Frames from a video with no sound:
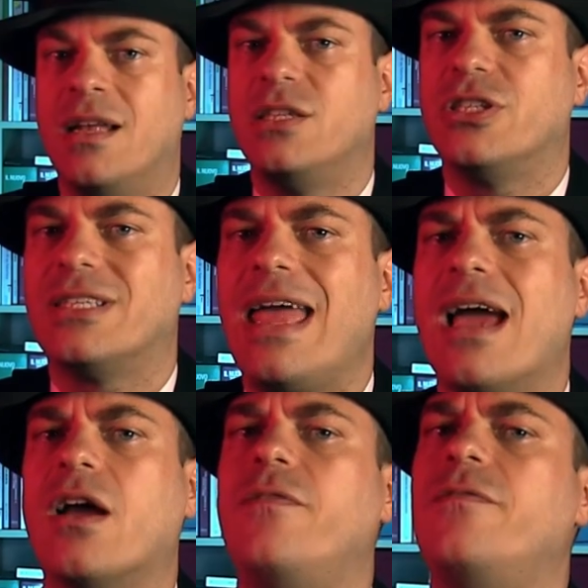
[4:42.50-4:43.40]

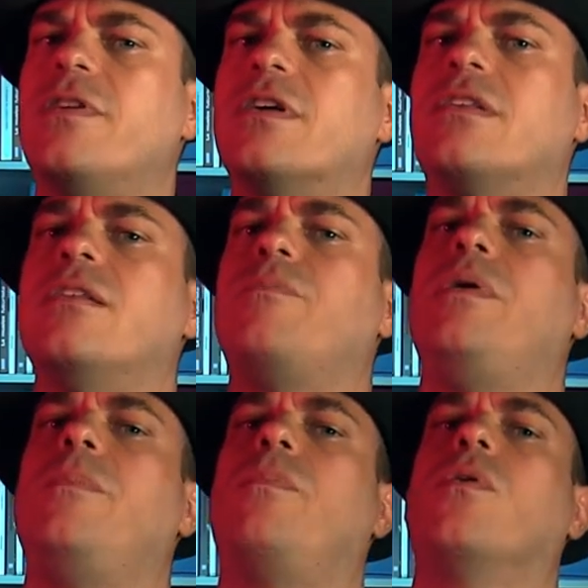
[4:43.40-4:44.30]
Josiah converted
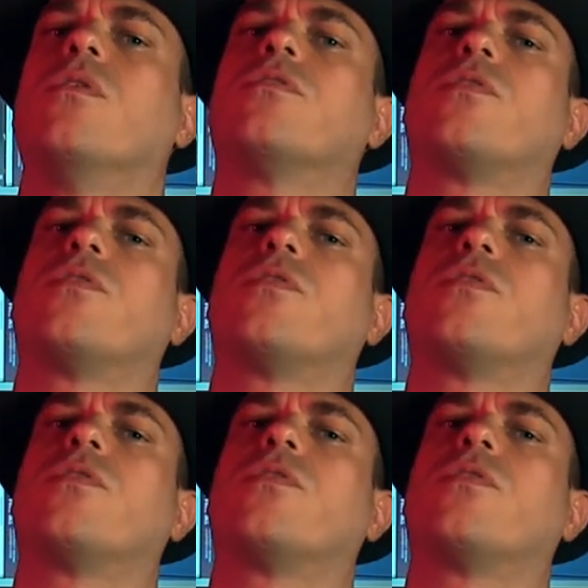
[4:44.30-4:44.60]
people